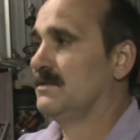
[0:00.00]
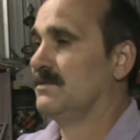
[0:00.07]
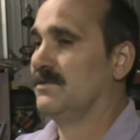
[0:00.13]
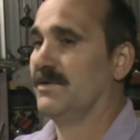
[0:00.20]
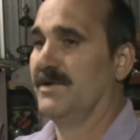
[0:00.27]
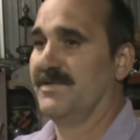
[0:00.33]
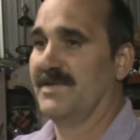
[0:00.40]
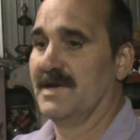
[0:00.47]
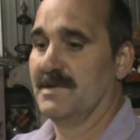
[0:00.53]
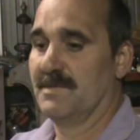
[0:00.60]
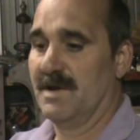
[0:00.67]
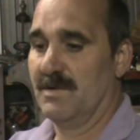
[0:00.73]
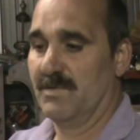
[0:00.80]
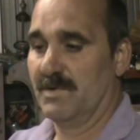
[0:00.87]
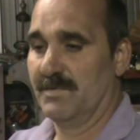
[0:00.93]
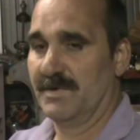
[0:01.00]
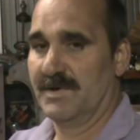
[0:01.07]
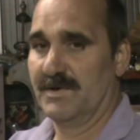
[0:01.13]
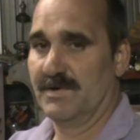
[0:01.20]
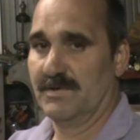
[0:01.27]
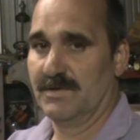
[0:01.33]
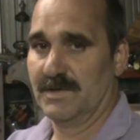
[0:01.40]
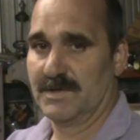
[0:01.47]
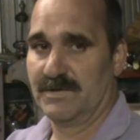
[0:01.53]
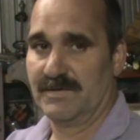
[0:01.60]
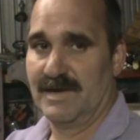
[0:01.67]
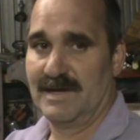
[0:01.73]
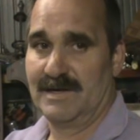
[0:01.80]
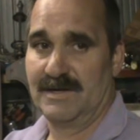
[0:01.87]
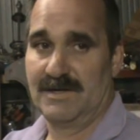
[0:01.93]
really think about what we're doing, look
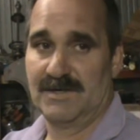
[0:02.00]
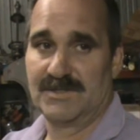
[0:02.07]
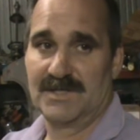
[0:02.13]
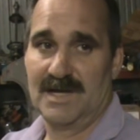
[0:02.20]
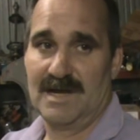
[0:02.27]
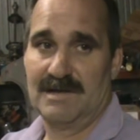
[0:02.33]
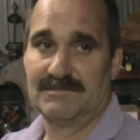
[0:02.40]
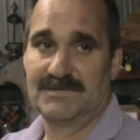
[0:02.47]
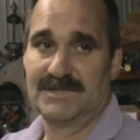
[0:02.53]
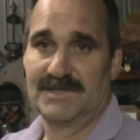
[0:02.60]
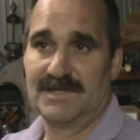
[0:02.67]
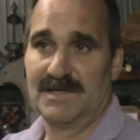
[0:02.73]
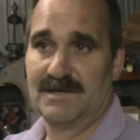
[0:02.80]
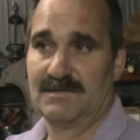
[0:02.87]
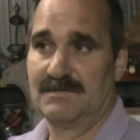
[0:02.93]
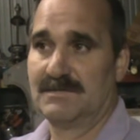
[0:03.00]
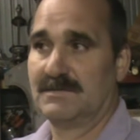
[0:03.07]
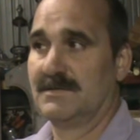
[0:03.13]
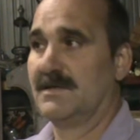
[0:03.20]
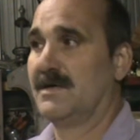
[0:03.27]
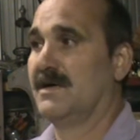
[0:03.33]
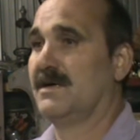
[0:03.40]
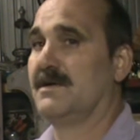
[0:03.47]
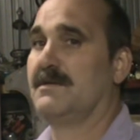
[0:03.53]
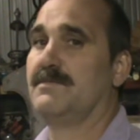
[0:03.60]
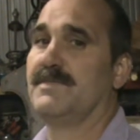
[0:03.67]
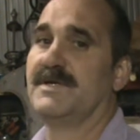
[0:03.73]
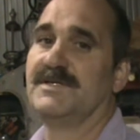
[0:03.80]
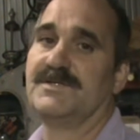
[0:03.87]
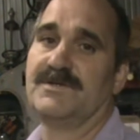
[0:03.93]
around in our shops, you know,
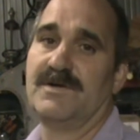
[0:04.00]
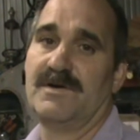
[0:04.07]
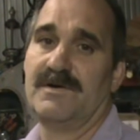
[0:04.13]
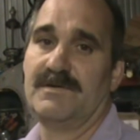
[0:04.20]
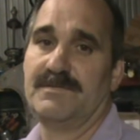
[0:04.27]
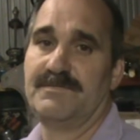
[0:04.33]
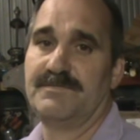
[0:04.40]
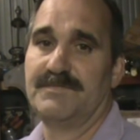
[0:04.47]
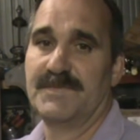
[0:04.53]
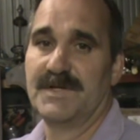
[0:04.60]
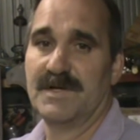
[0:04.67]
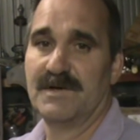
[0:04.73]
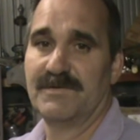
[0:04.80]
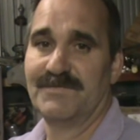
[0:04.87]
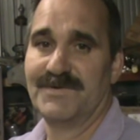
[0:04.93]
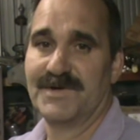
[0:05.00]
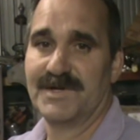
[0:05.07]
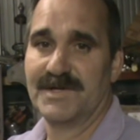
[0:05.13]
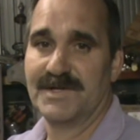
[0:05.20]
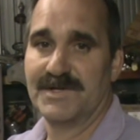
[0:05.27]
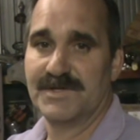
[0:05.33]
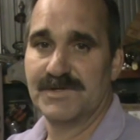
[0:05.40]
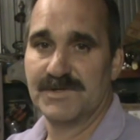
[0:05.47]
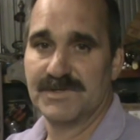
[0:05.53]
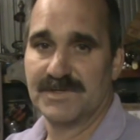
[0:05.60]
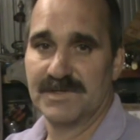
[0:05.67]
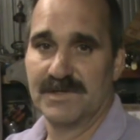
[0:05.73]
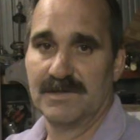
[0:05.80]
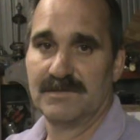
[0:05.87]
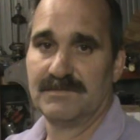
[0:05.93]
make sure, you know, you're going to use
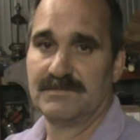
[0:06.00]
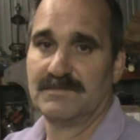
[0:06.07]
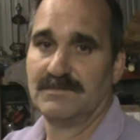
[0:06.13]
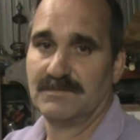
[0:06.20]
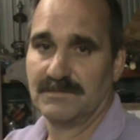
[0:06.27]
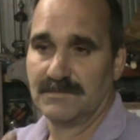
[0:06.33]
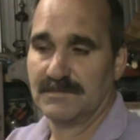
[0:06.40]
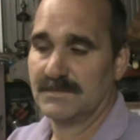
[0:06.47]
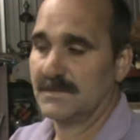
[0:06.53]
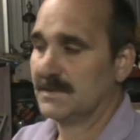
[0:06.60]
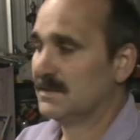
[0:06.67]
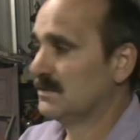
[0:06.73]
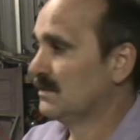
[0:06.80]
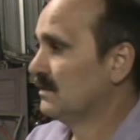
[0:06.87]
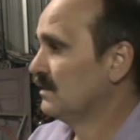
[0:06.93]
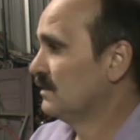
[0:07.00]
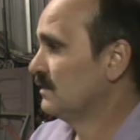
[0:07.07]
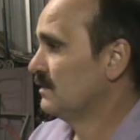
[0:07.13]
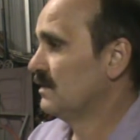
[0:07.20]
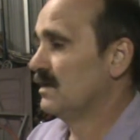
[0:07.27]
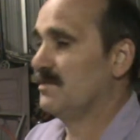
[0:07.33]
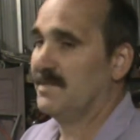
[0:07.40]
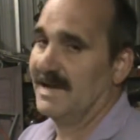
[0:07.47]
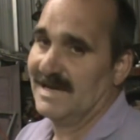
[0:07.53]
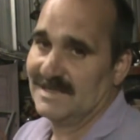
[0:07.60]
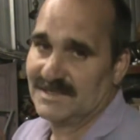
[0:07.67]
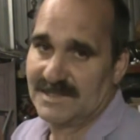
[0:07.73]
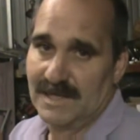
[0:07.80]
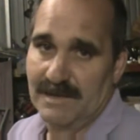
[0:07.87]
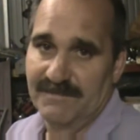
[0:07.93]
a
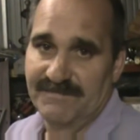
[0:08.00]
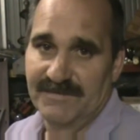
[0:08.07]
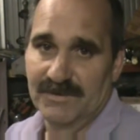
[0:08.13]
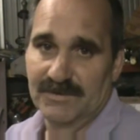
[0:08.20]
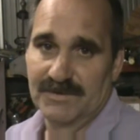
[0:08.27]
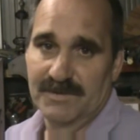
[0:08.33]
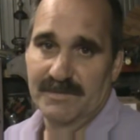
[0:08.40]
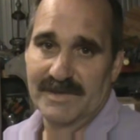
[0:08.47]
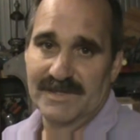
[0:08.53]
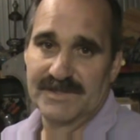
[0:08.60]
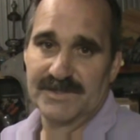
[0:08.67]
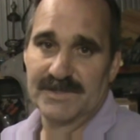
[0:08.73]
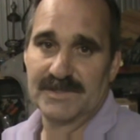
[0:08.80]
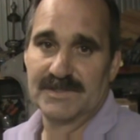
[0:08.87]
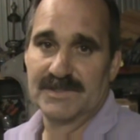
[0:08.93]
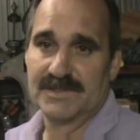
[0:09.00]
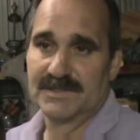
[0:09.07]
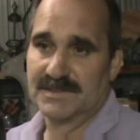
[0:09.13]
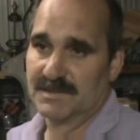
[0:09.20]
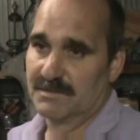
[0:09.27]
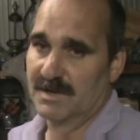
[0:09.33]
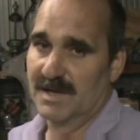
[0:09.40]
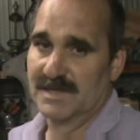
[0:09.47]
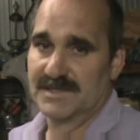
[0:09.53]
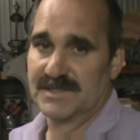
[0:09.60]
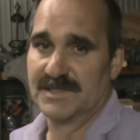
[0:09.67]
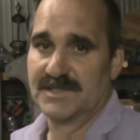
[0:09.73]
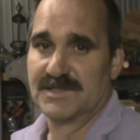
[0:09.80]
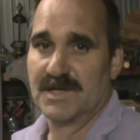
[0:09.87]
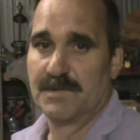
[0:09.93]
mass type filter, make sure it's in, some guy
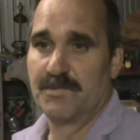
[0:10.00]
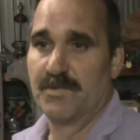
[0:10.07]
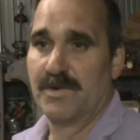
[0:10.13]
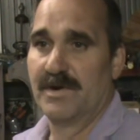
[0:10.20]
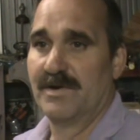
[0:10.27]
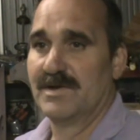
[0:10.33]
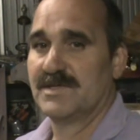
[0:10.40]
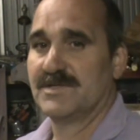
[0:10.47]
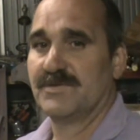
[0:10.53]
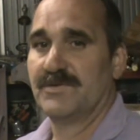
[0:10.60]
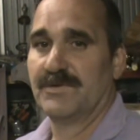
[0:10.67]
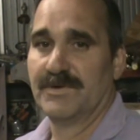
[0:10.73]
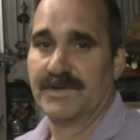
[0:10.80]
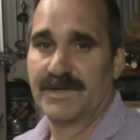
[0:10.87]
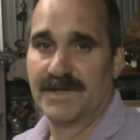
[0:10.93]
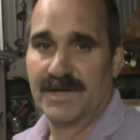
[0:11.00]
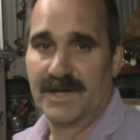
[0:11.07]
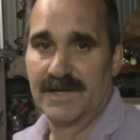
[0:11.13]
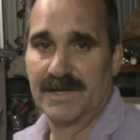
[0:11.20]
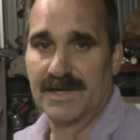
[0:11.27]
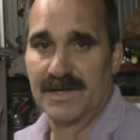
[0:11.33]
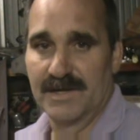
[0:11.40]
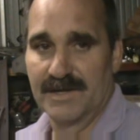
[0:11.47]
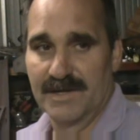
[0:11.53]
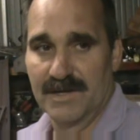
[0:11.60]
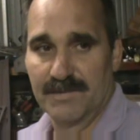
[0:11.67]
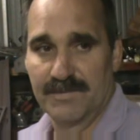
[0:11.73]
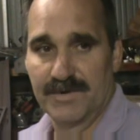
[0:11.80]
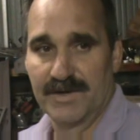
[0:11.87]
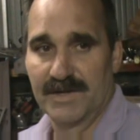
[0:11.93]
said a Tupperware. That's a really good idea, you
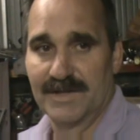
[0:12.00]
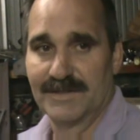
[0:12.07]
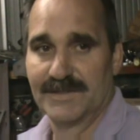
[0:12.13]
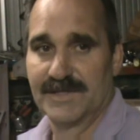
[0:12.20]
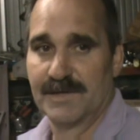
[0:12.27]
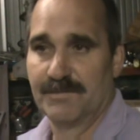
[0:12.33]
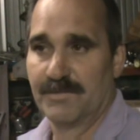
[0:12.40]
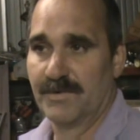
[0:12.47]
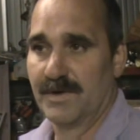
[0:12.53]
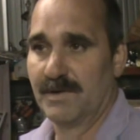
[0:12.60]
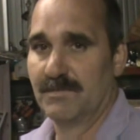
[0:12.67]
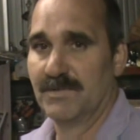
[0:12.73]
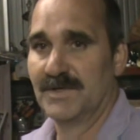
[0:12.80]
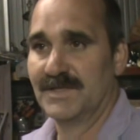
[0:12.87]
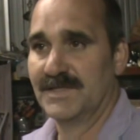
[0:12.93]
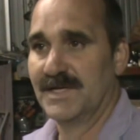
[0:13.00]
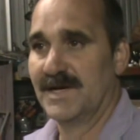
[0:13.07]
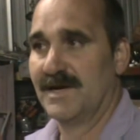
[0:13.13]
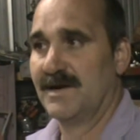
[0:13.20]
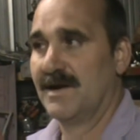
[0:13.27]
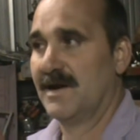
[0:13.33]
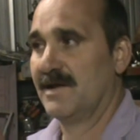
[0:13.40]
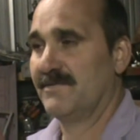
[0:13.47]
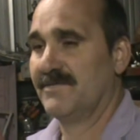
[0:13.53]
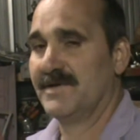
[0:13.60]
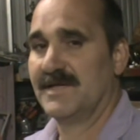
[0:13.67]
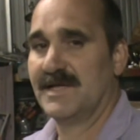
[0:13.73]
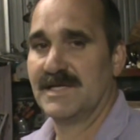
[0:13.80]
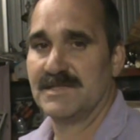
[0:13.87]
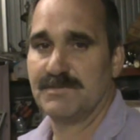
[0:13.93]
know, put it in a Tupperware, bleed the air out of
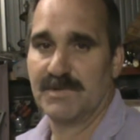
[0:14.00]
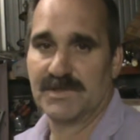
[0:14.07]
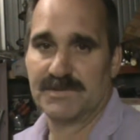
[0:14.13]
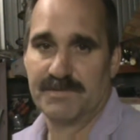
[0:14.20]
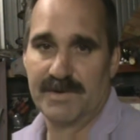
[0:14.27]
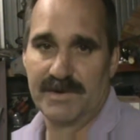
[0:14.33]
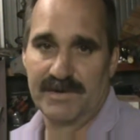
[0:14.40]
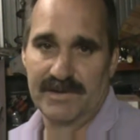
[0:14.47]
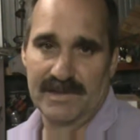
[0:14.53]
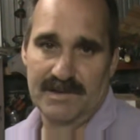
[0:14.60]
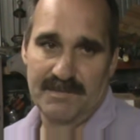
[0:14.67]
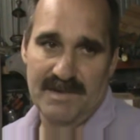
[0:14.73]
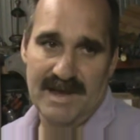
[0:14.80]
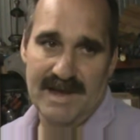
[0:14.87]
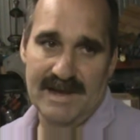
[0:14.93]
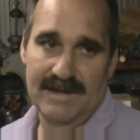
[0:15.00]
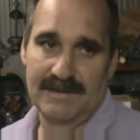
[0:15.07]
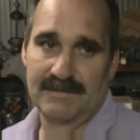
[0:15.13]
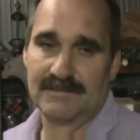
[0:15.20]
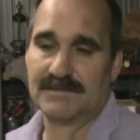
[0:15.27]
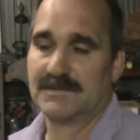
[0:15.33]
it. That's much better than a bag.